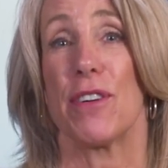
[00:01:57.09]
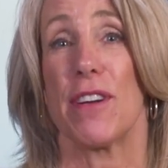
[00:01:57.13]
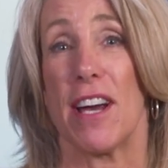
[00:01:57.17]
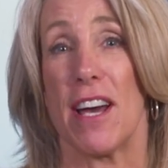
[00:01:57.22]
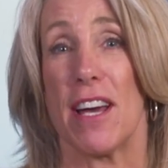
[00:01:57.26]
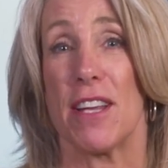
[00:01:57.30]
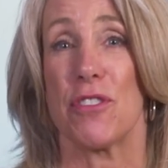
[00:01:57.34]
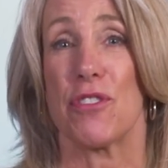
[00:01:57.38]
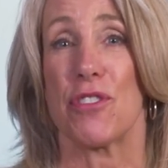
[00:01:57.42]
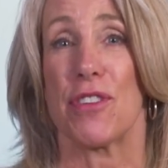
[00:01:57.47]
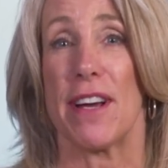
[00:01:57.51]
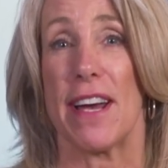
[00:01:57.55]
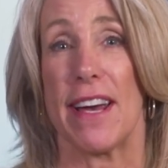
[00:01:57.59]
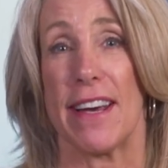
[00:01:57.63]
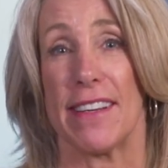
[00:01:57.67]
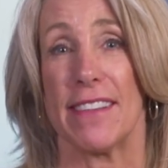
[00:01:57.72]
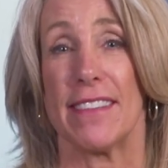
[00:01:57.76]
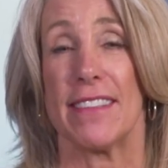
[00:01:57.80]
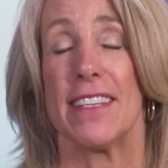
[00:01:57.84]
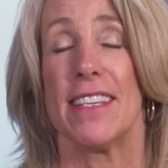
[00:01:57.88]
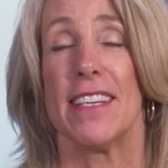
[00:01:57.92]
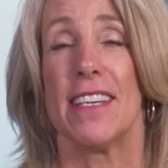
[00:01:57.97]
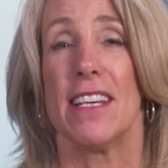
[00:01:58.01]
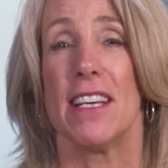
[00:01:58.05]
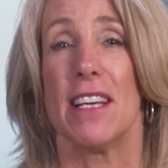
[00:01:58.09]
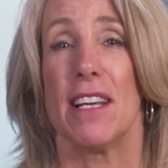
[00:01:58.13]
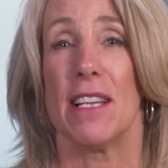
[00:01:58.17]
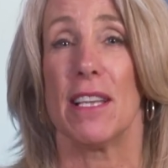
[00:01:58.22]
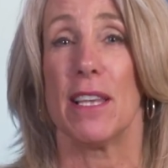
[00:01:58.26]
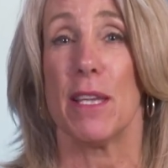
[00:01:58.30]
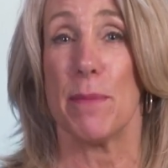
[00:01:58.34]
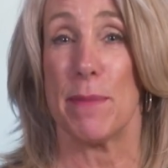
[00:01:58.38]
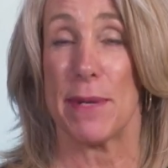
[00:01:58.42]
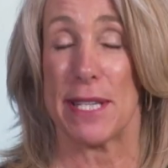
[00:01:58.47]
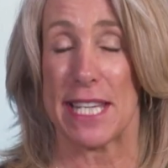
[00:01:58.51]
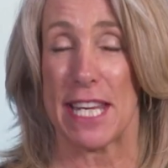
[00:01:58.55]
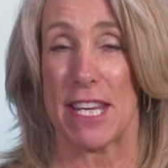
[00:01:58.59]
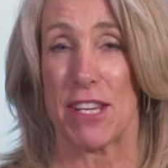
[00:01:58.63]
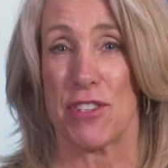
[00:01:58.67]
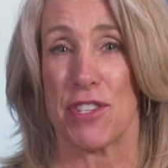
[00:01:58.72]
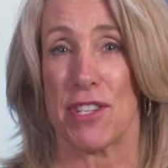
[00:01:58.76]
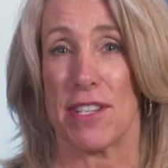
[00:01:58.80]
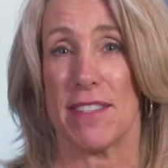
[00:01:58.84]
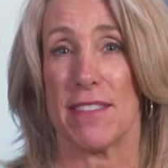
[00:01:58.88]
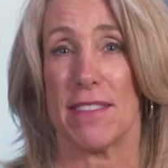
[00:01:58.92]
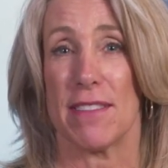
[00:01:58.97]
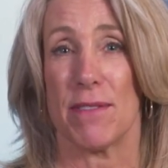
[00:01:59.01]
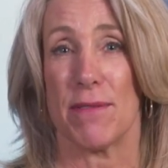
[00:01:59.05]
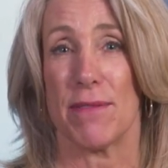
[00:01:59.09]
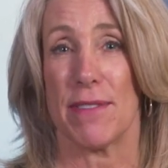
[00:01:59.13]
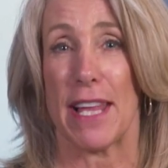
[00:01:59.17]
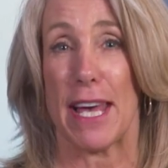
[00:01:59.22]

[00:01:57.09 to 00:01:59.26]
contract, limitations of